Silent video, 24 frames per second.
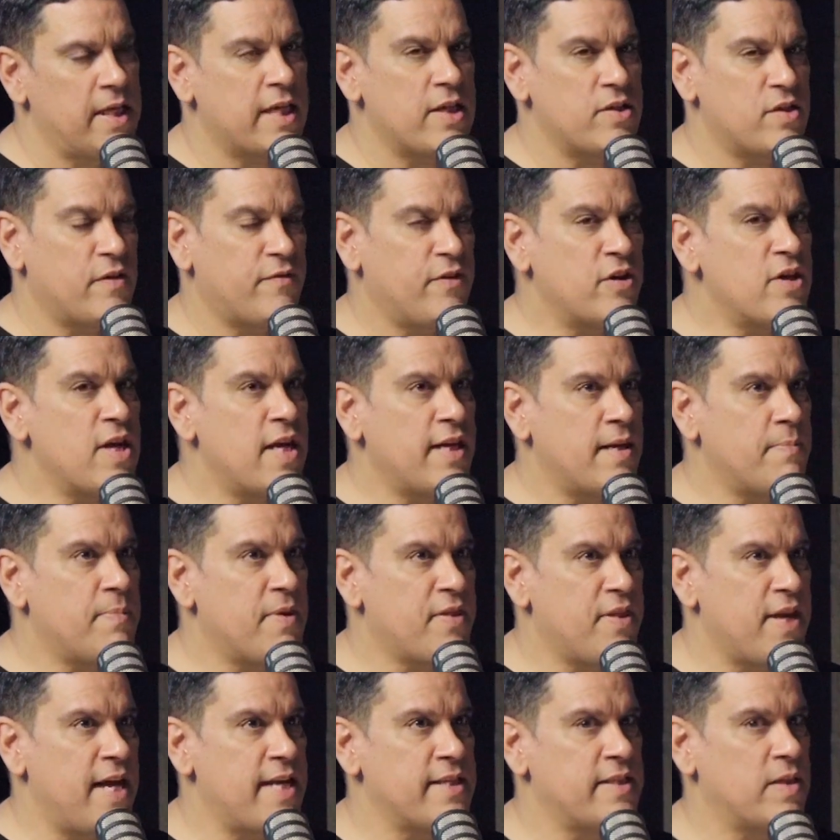Because if you're not
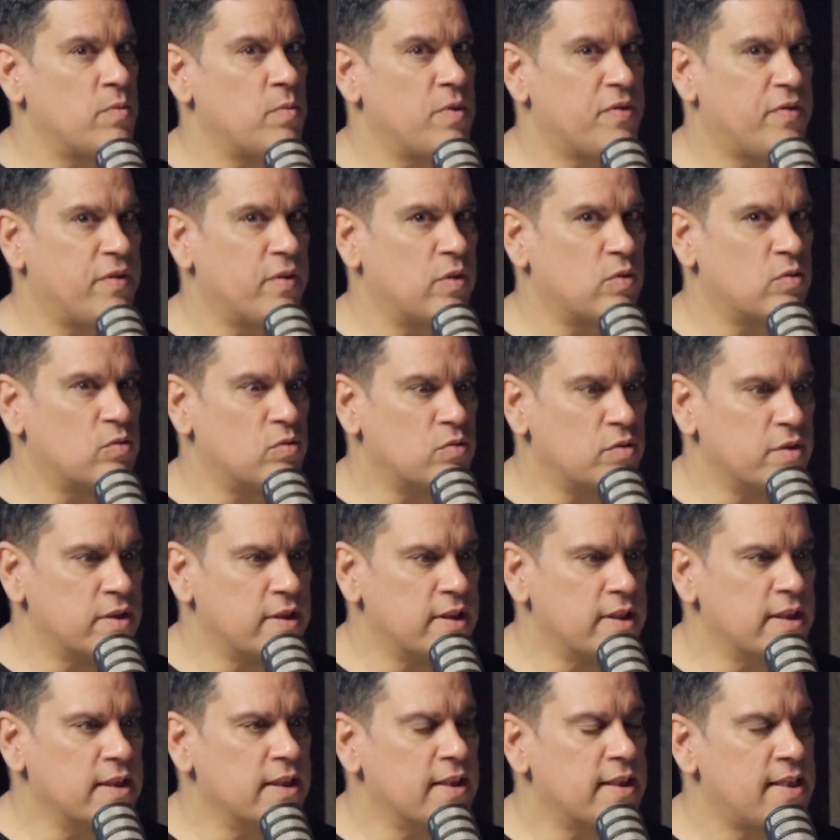empathizing what they're
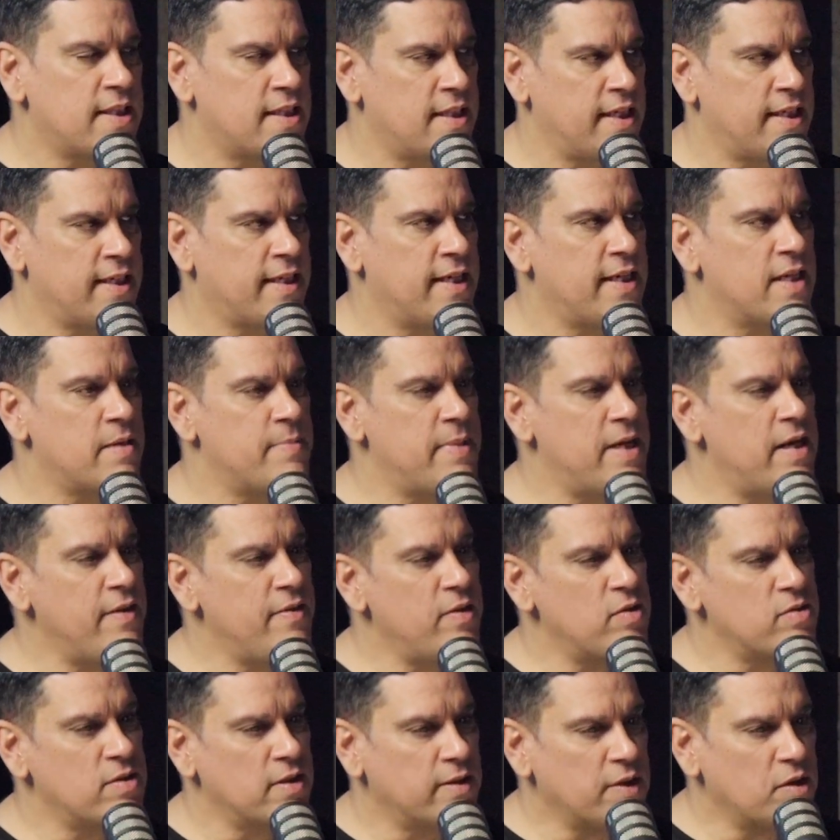really thinking about,
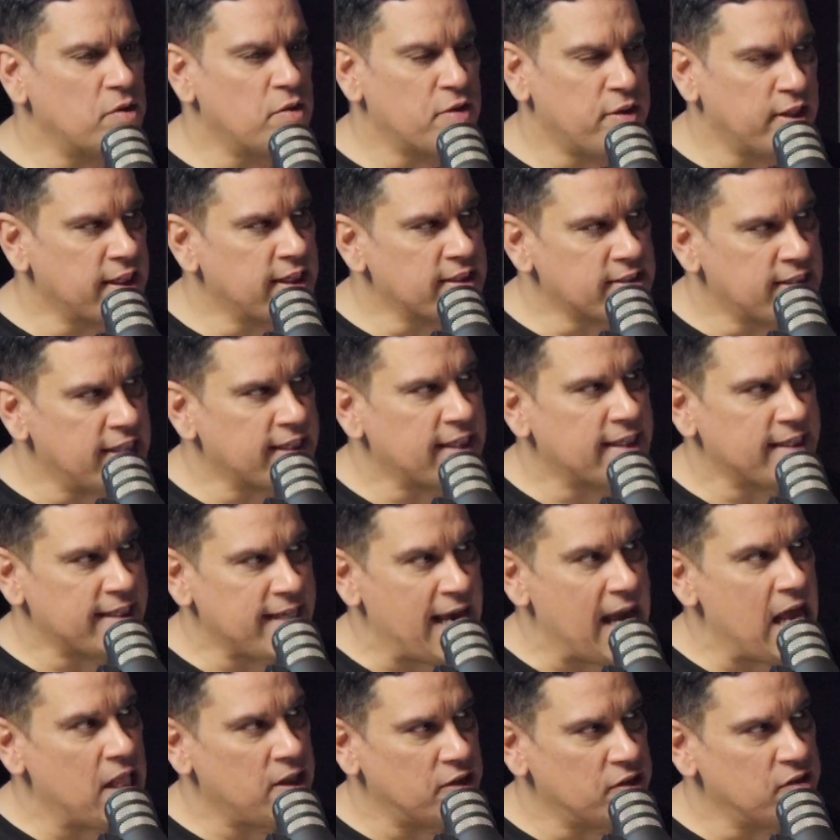and those little things like a
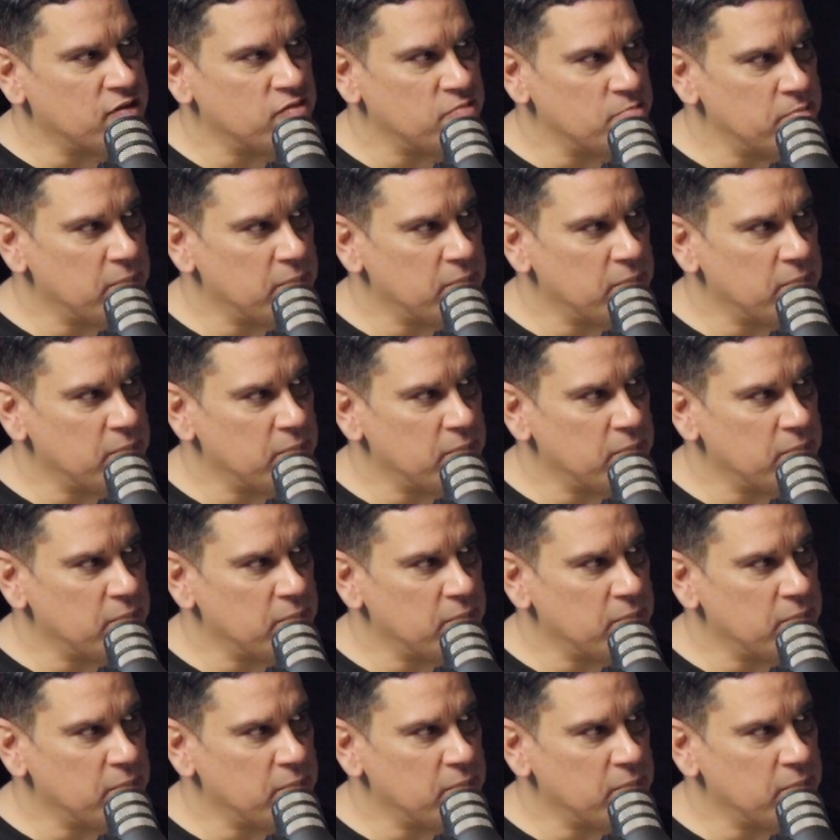gallon of